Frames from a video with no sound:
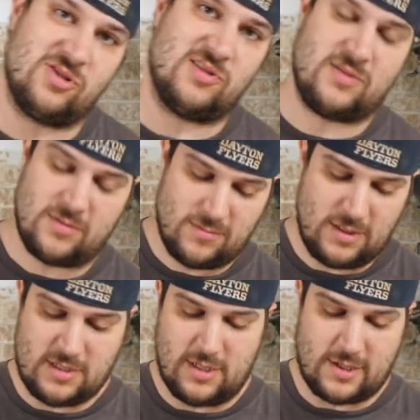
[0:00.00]
is,
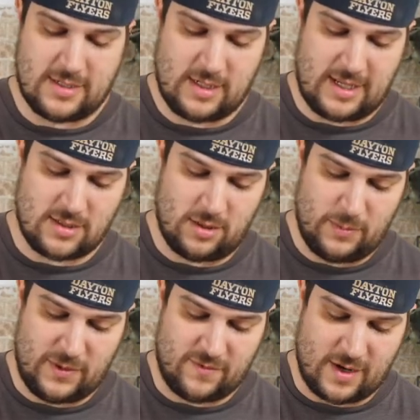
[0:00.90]
it's interesting, has a little
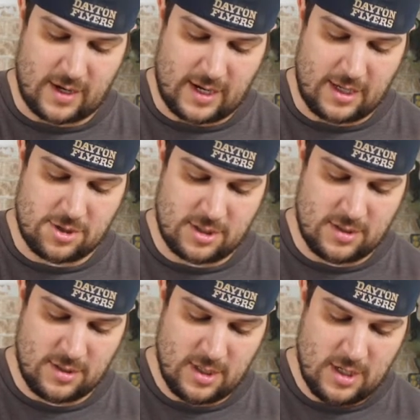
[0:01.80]
bit of variation.